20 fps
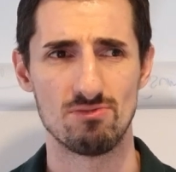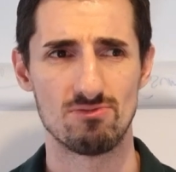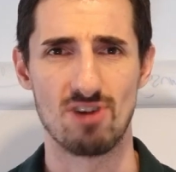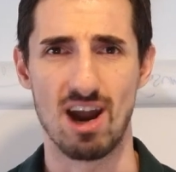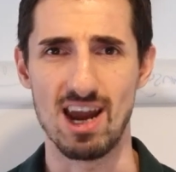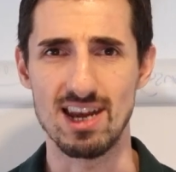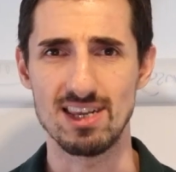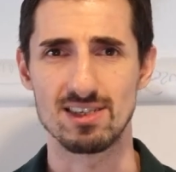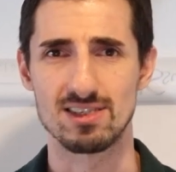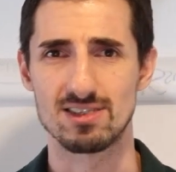
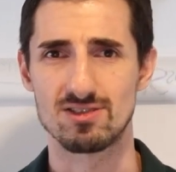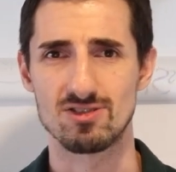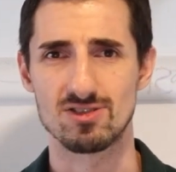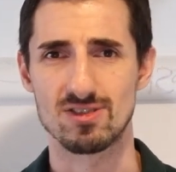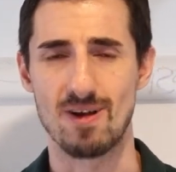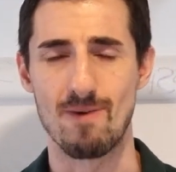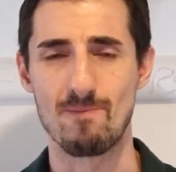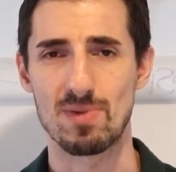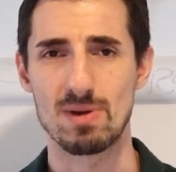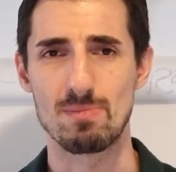right? It's
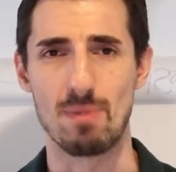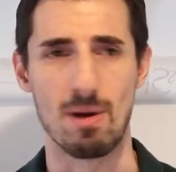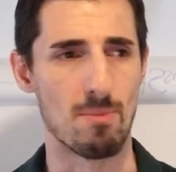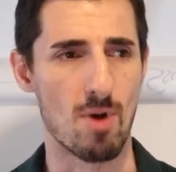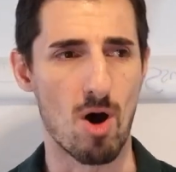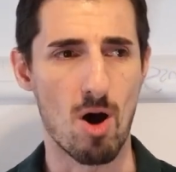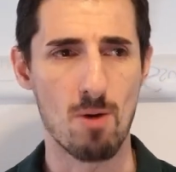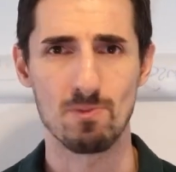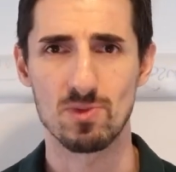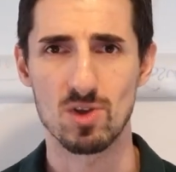just something my
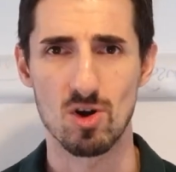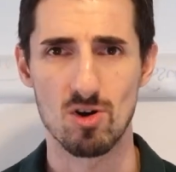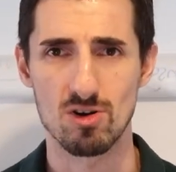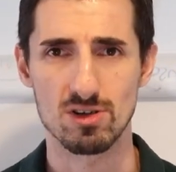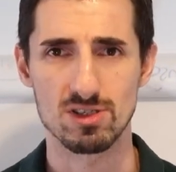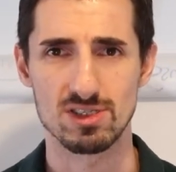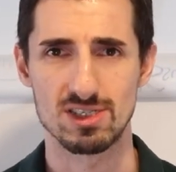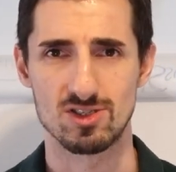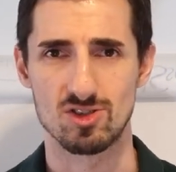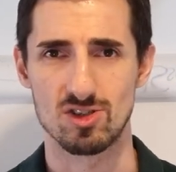mom
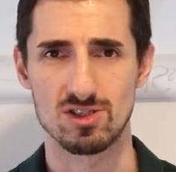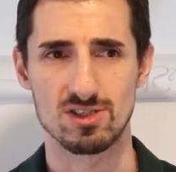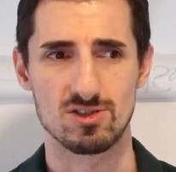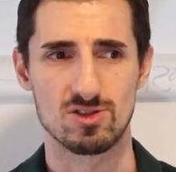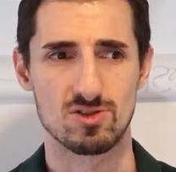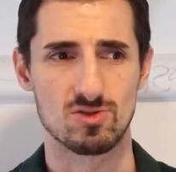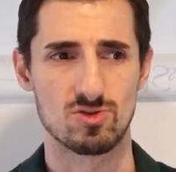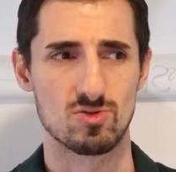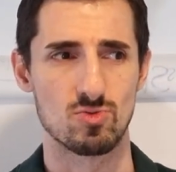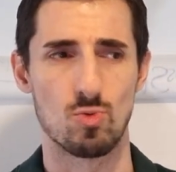talks, it's just
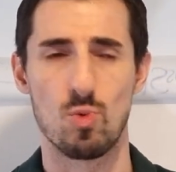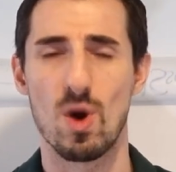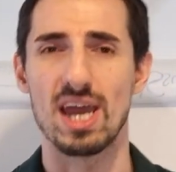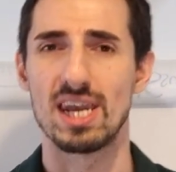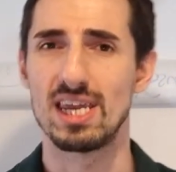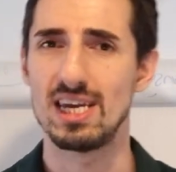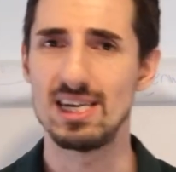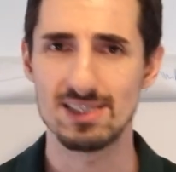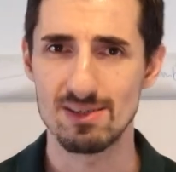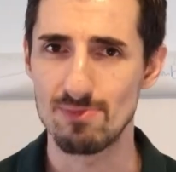the way
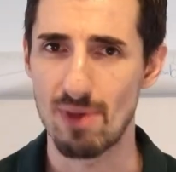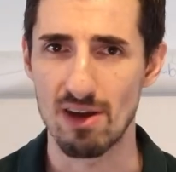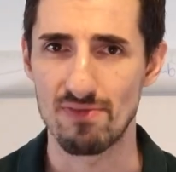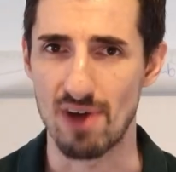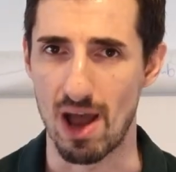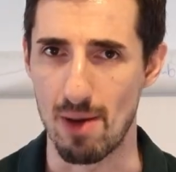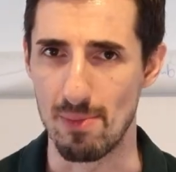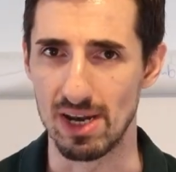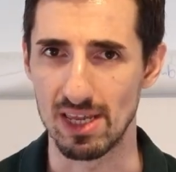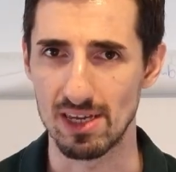it is in my
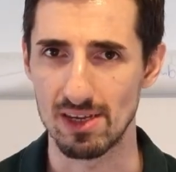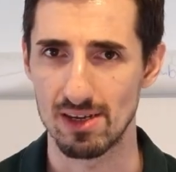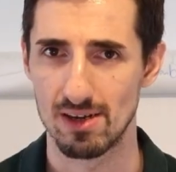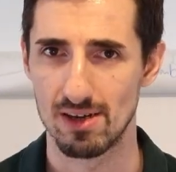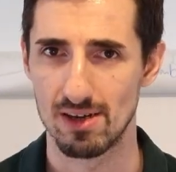family.